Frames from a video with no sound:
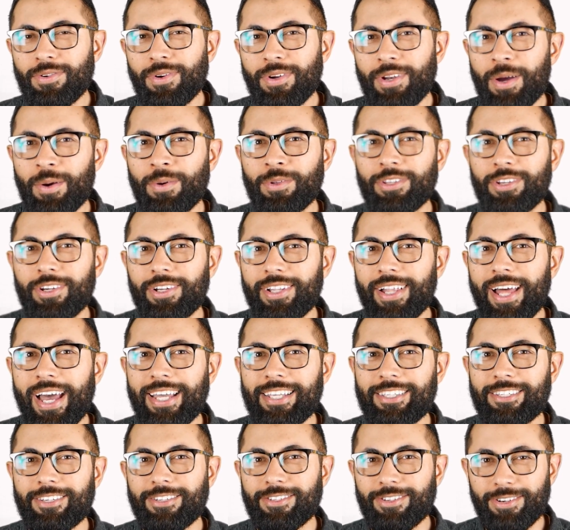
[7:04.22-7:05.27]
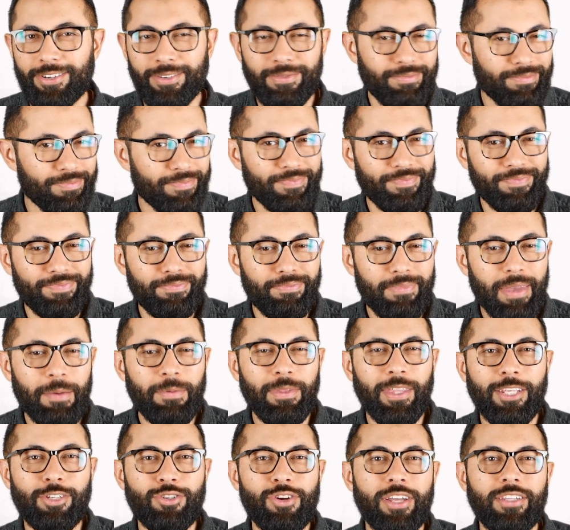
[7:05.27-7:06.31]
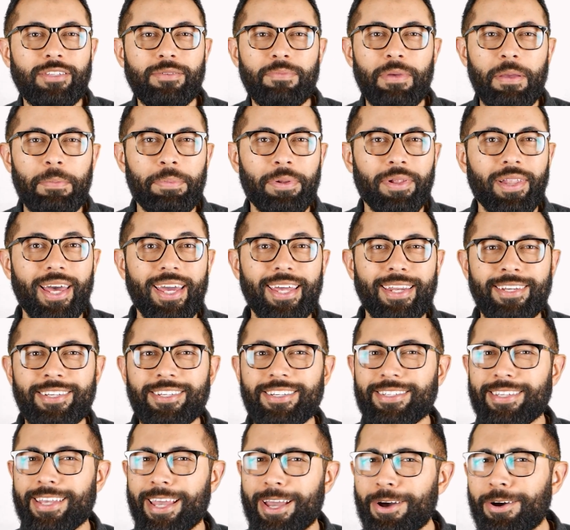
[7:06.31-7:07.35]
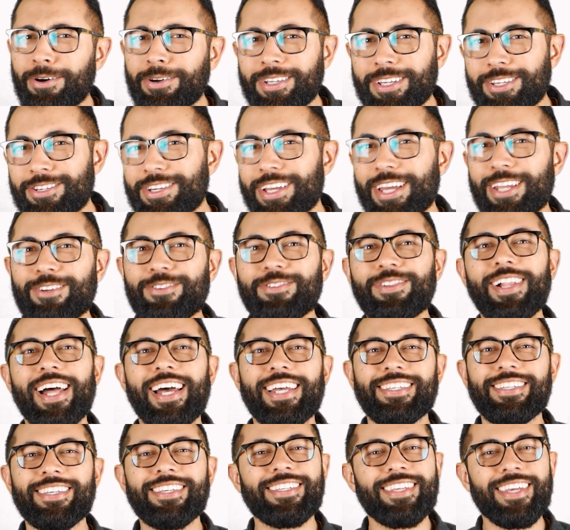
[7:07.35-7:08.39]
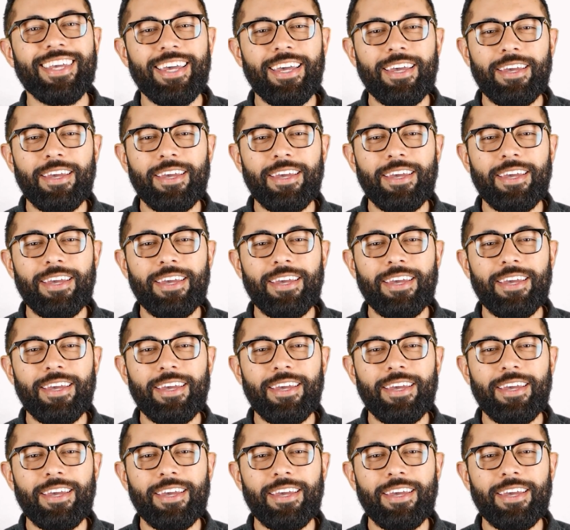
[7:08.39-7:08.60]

going on with your glasses? Or maybe they tried to be polite and just say, oh, did you get new glasses?